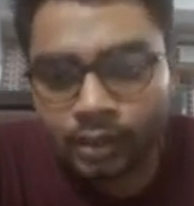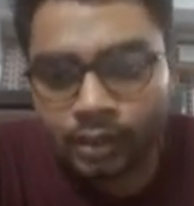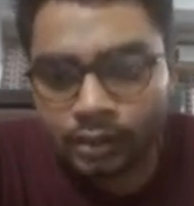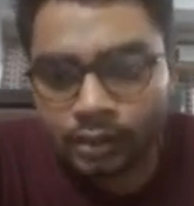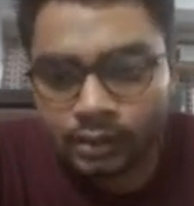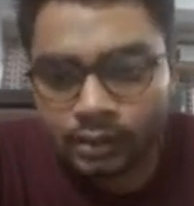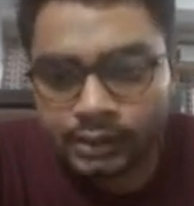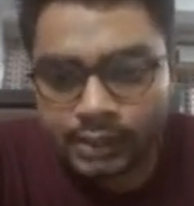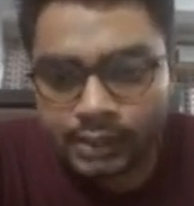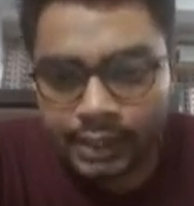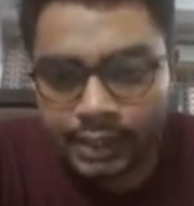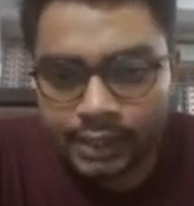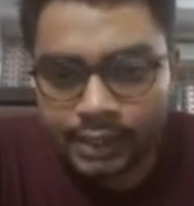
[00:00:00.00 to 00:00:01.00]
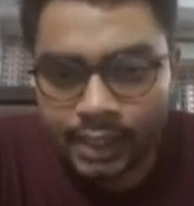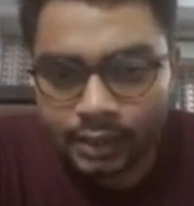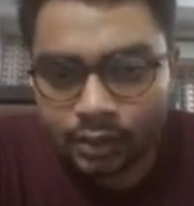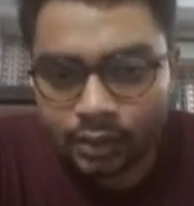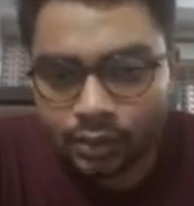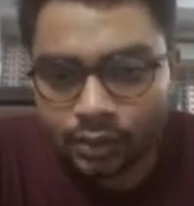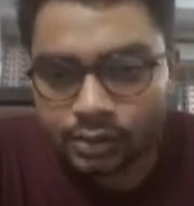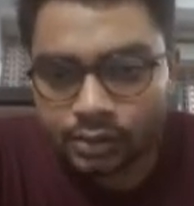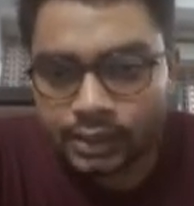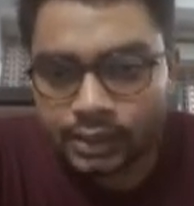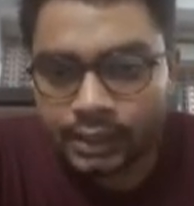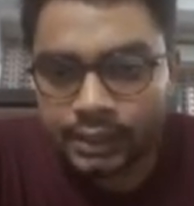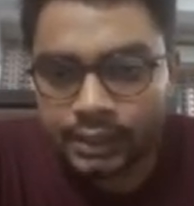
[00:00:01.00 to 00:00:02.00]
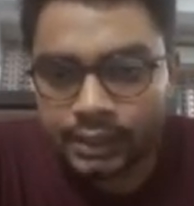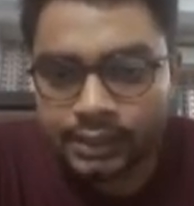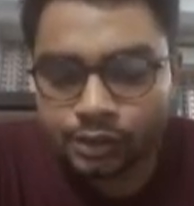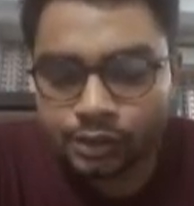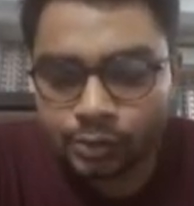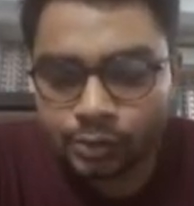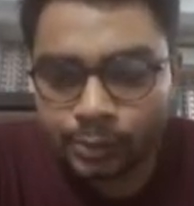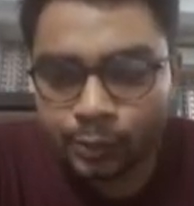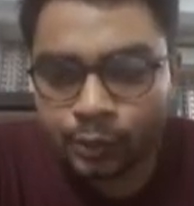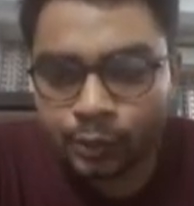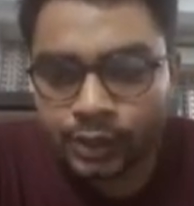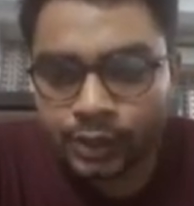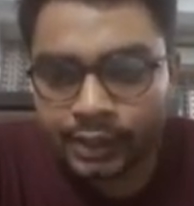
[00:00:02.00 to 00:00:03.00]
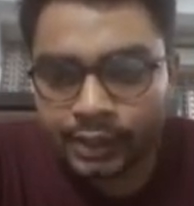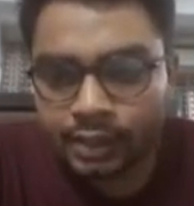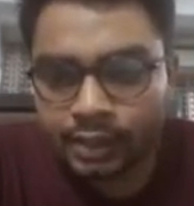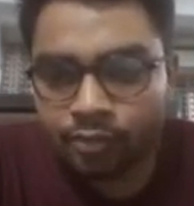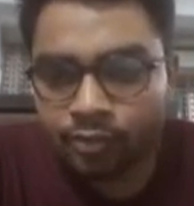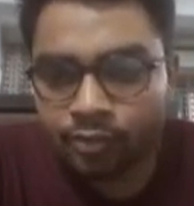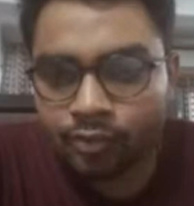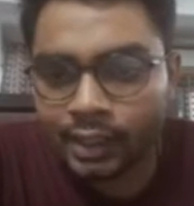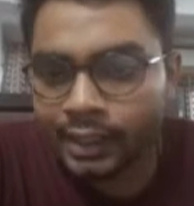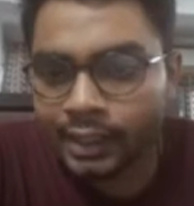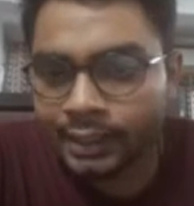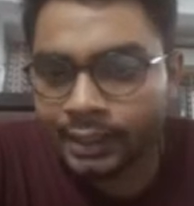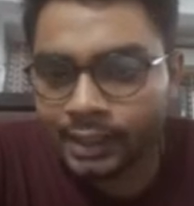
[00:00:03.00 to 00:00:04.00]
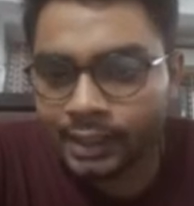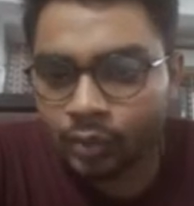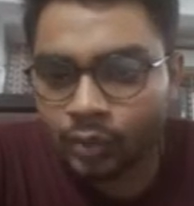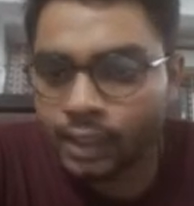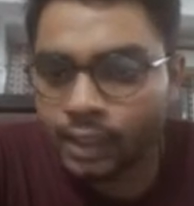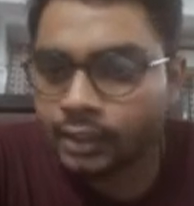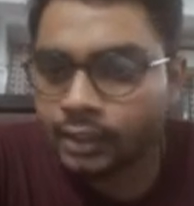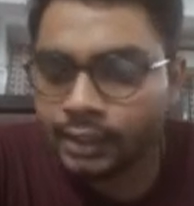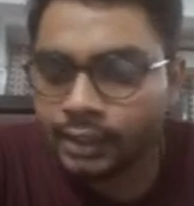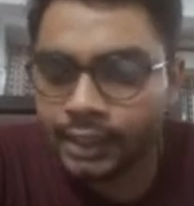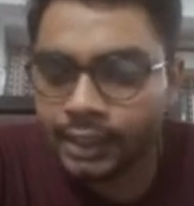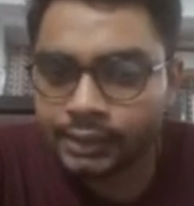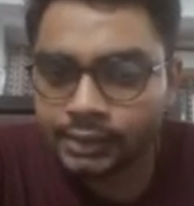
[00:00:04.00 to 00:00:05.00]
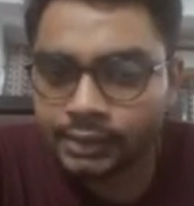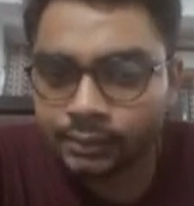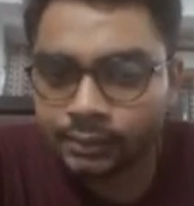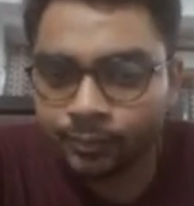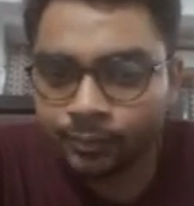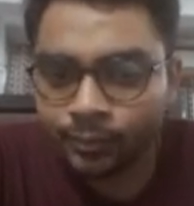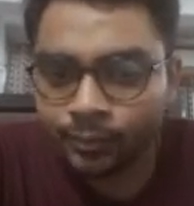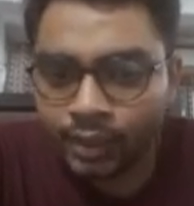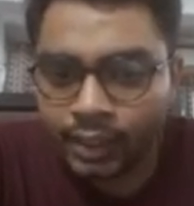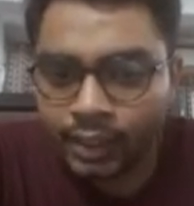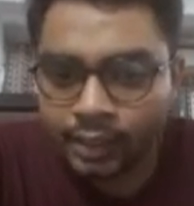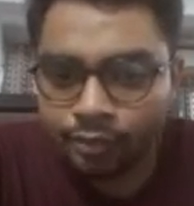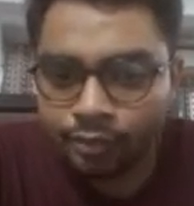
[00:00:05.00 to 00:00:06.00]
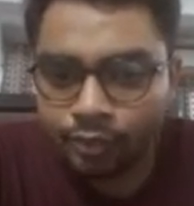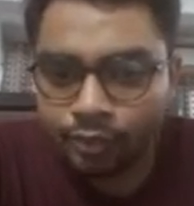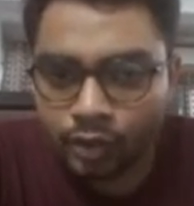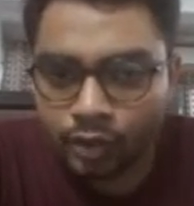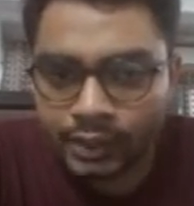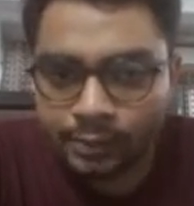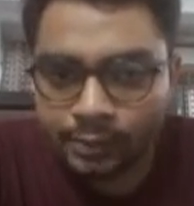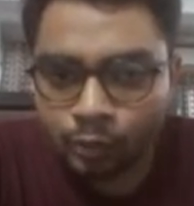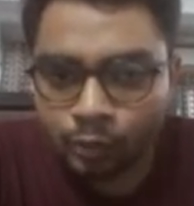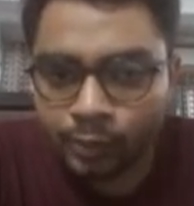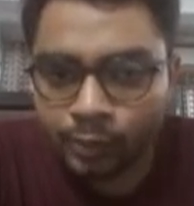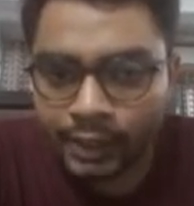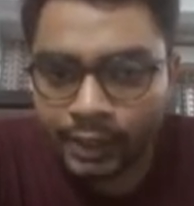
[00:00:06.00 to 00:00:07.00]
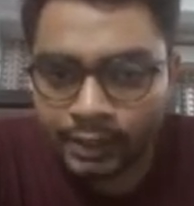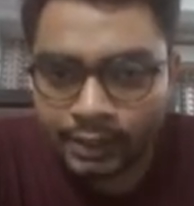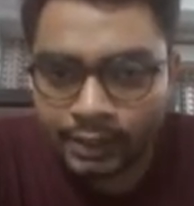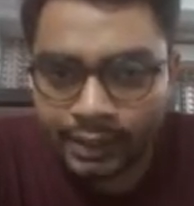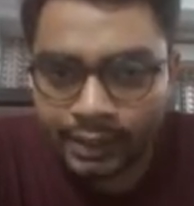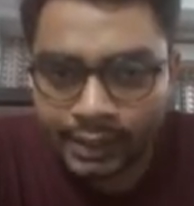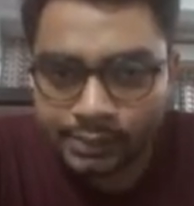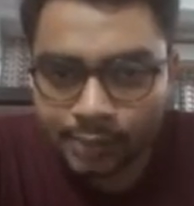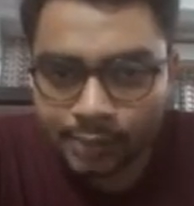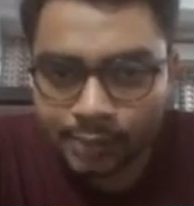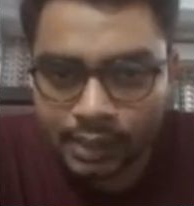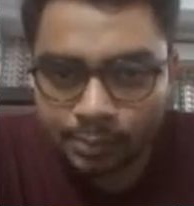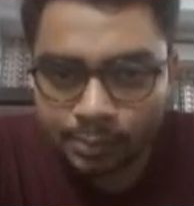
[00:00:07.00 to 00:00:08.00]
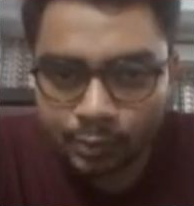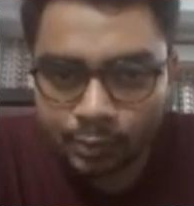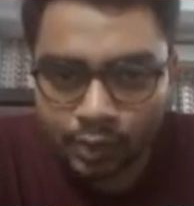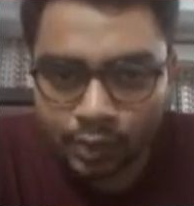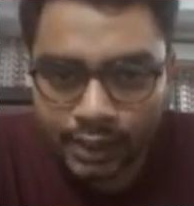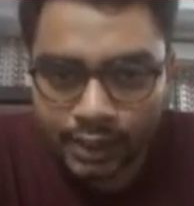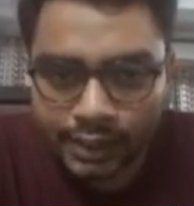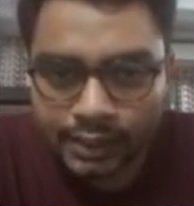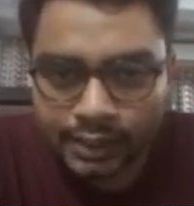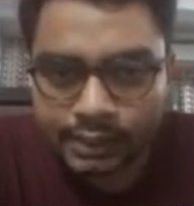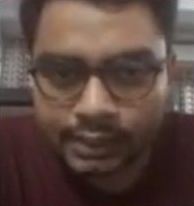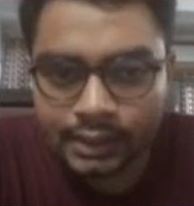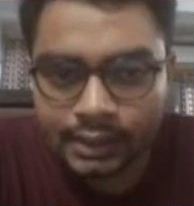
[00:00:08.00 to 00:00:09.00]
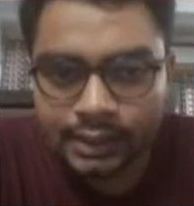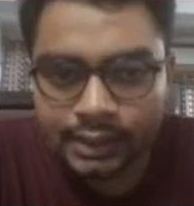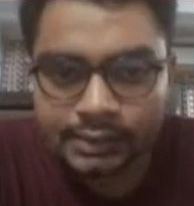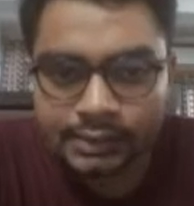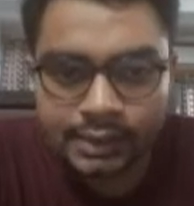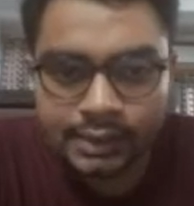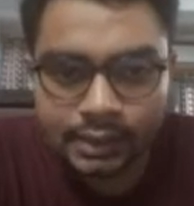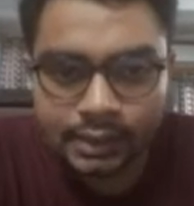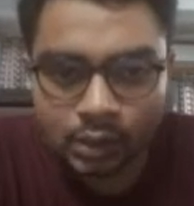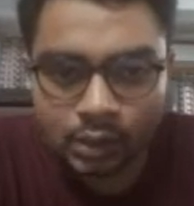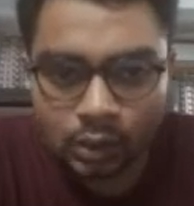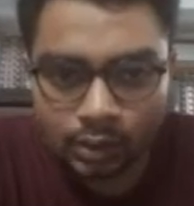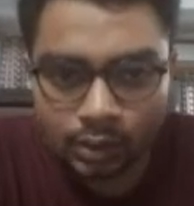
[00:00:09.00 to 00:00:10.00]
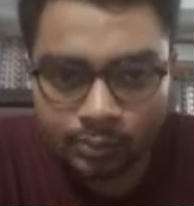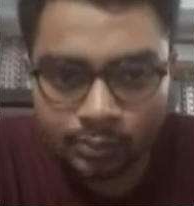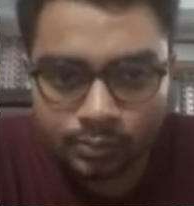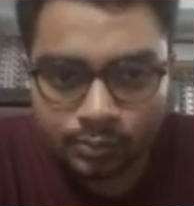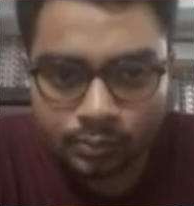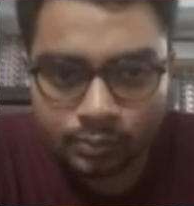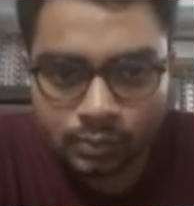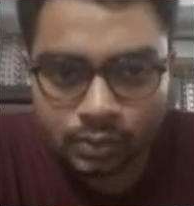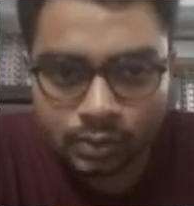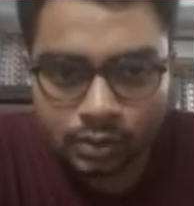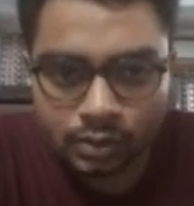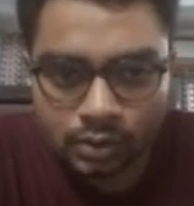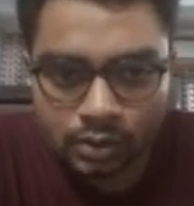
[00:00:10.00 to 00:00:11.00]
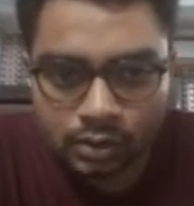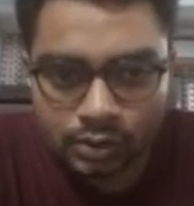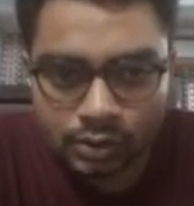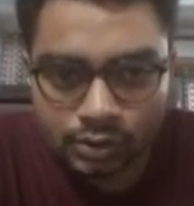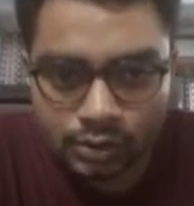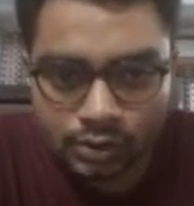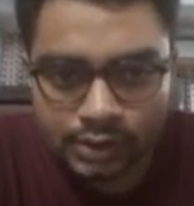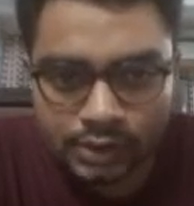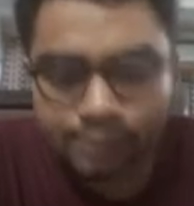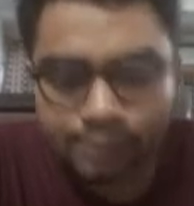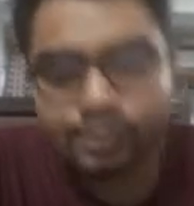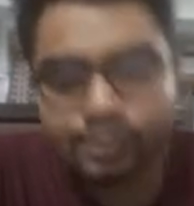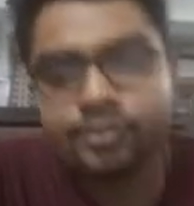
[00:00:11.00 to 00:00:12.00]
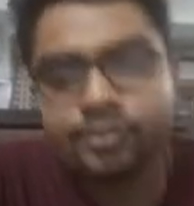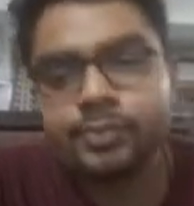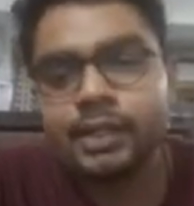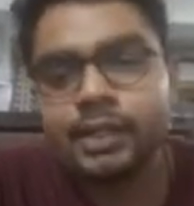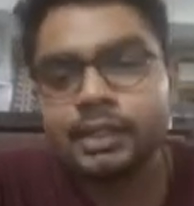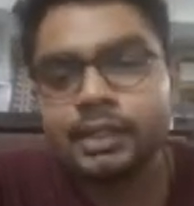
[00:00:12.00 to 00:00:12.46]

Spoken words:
this entire cross rail needs to be moved in upward and downward direction. And for that movement, the next part provided, that is the column. So this fifth part is